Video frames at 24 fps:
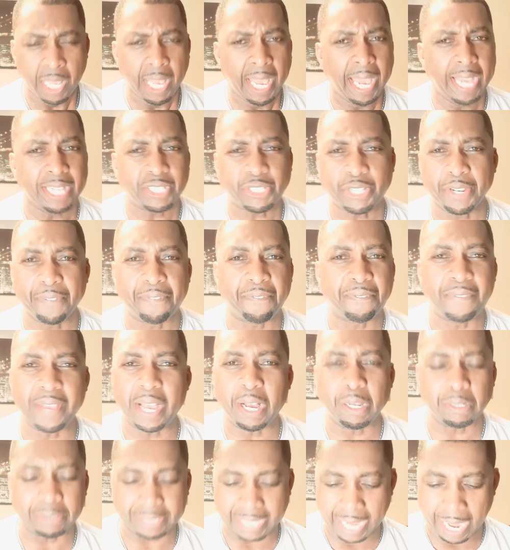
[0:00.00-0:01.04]
And she
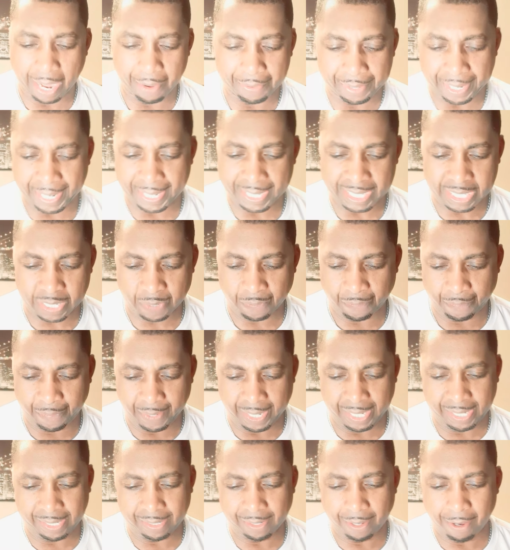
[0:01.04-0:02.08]
fell down at his
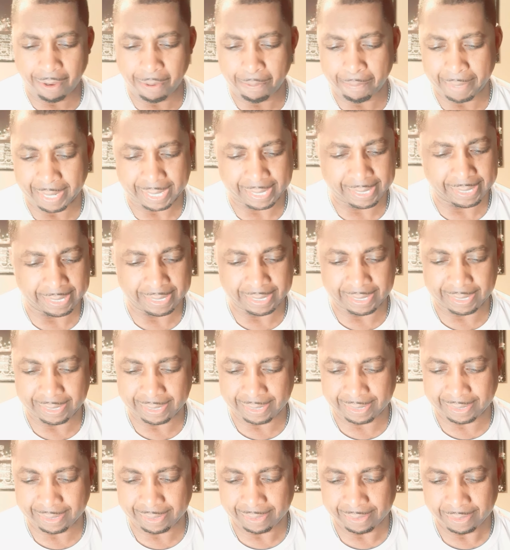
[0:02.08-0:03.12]
feet. Oh, my
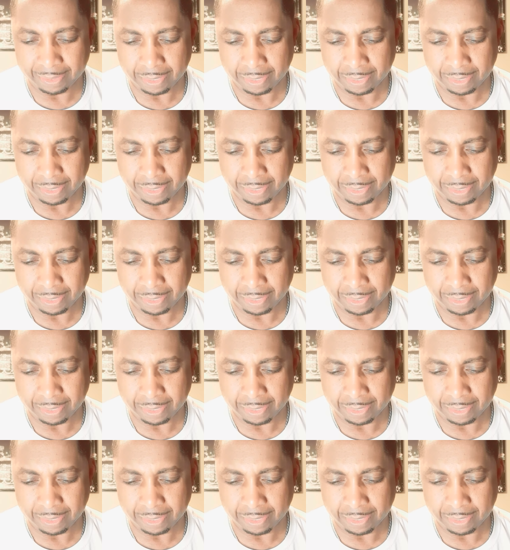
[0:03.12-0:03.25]
goodness